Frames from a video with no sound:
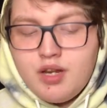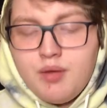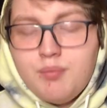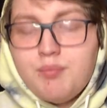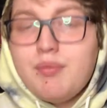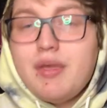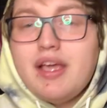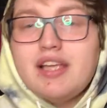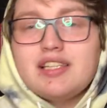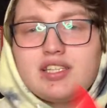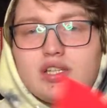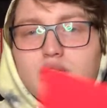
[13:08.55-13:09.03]

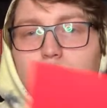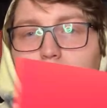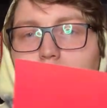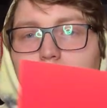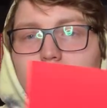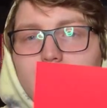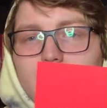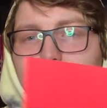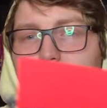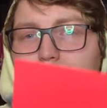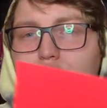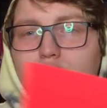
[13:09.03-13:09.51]
amazing
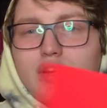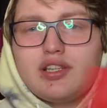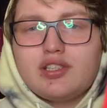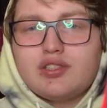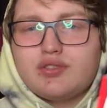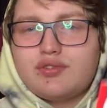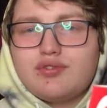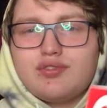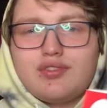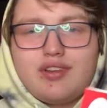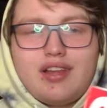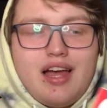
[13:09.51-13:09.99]
quality, French
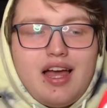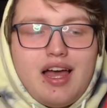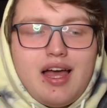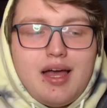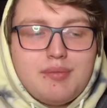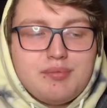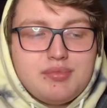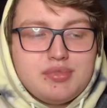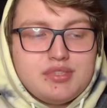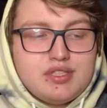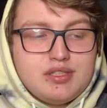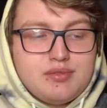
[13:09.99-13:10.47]

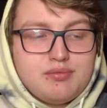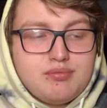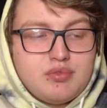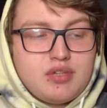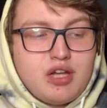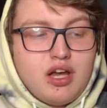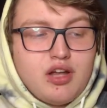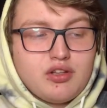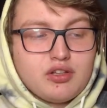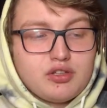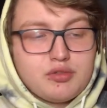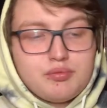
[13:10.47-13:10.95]
flaps,
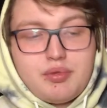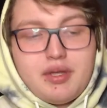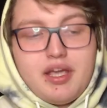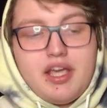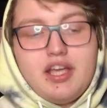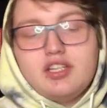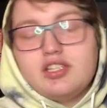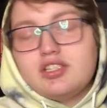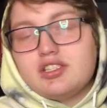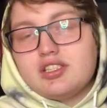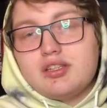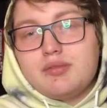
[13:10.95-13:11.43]
colored
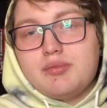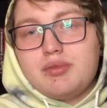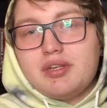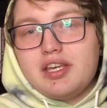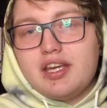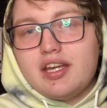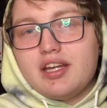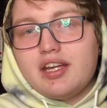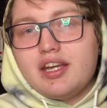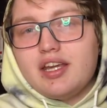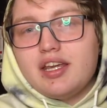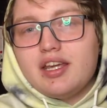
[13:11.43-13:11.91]
pages in the
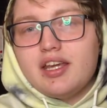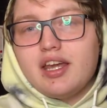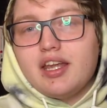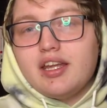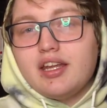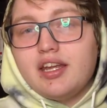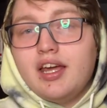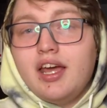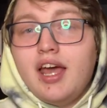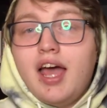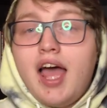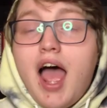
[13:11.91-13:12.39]
beginning,
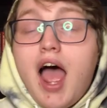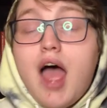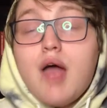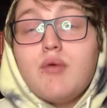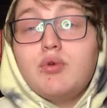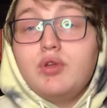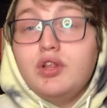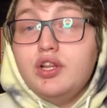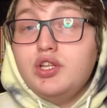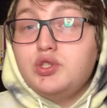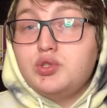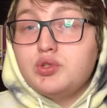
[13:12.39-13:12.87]
and I
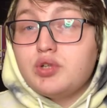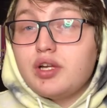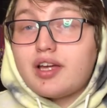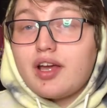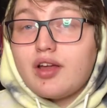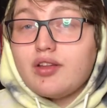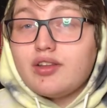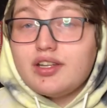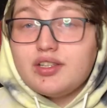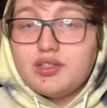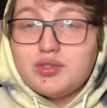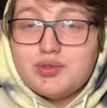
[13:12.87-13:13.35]
really do like
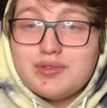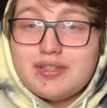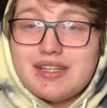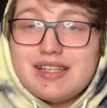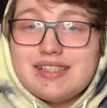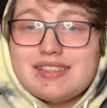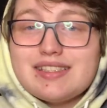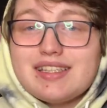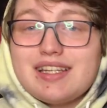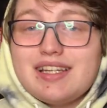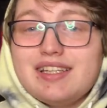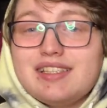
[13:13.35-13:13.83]
how they do
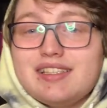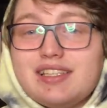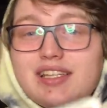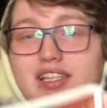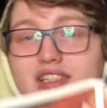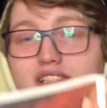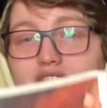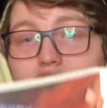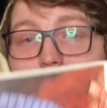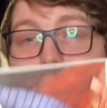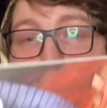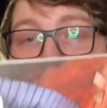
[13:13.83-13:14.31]
this because
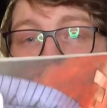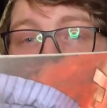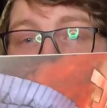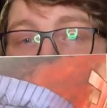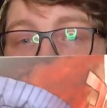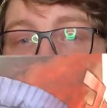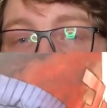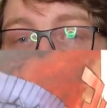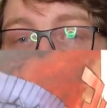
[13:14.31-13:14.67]
it's supposed to give